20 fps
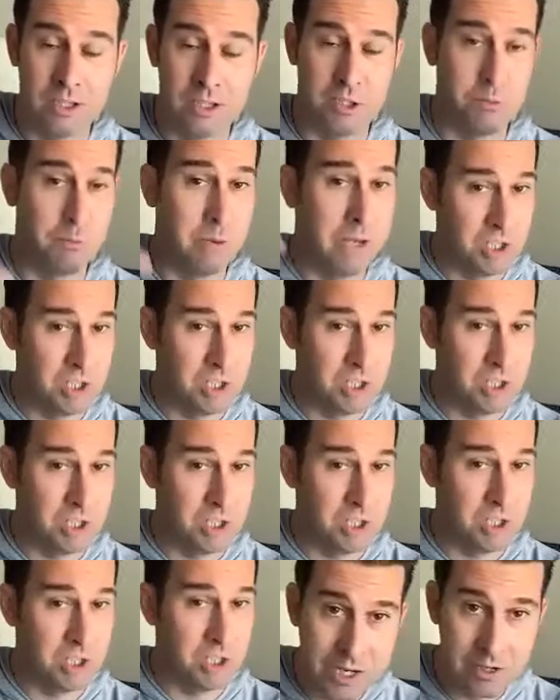
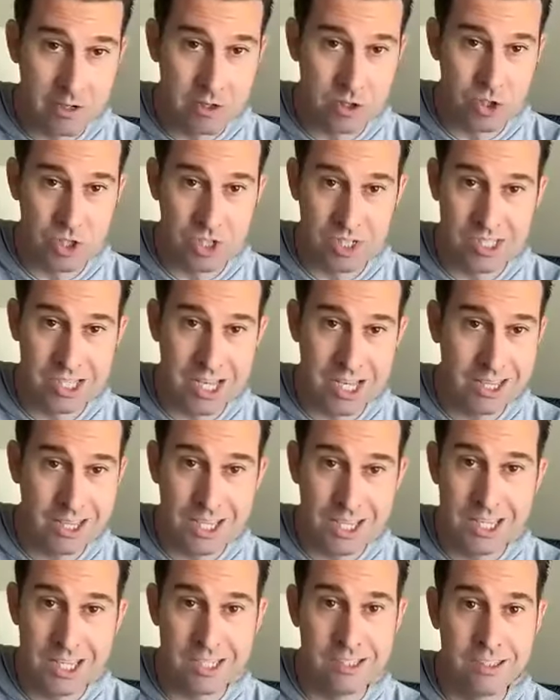especially with peers, just
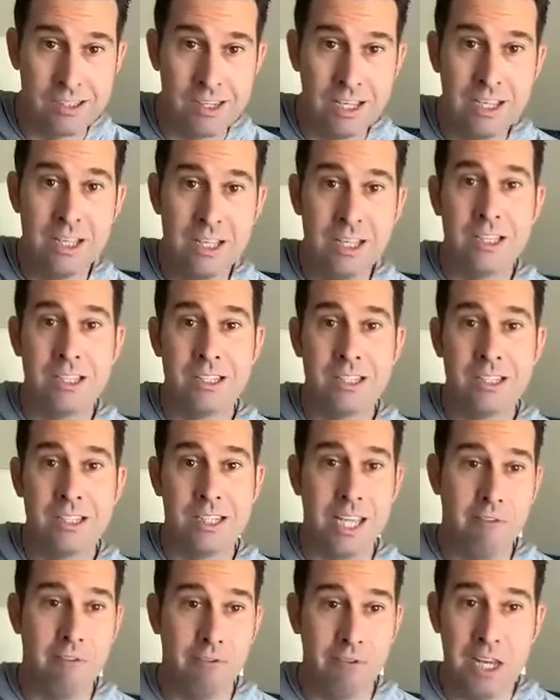like this,
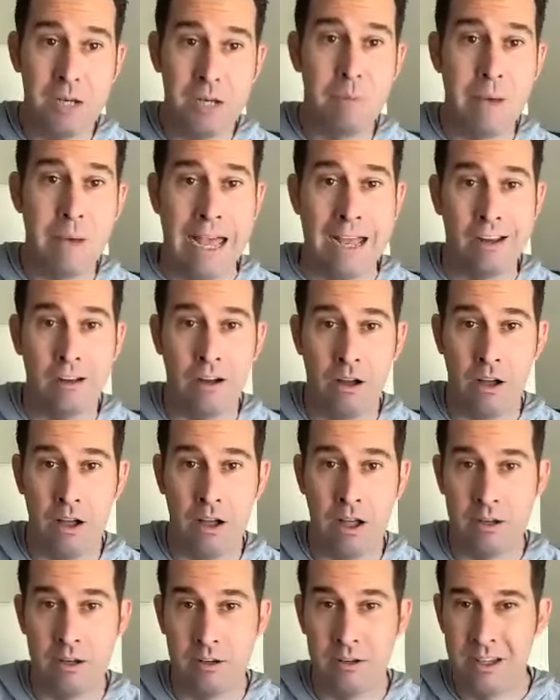to get feedback
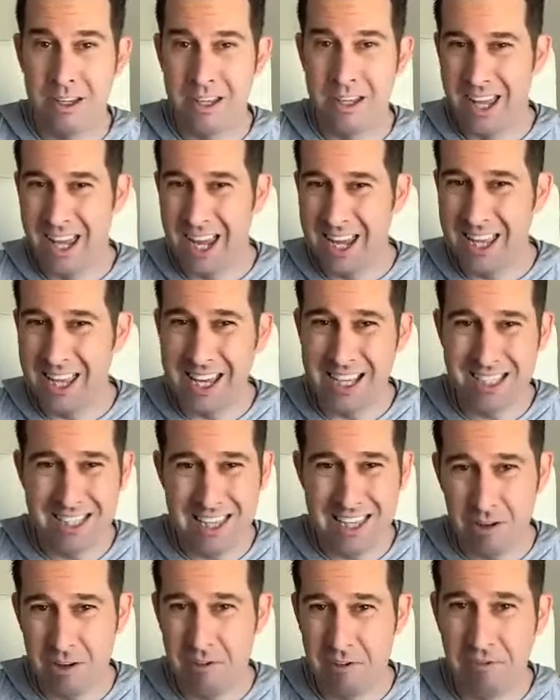on, hey, that
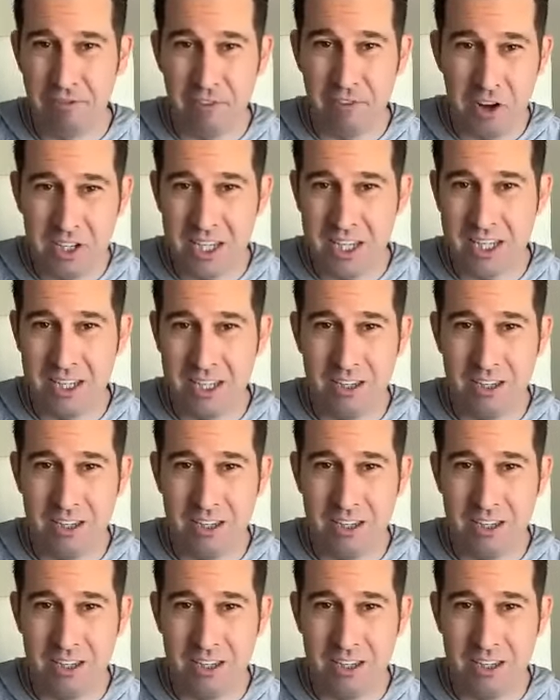sounded funky.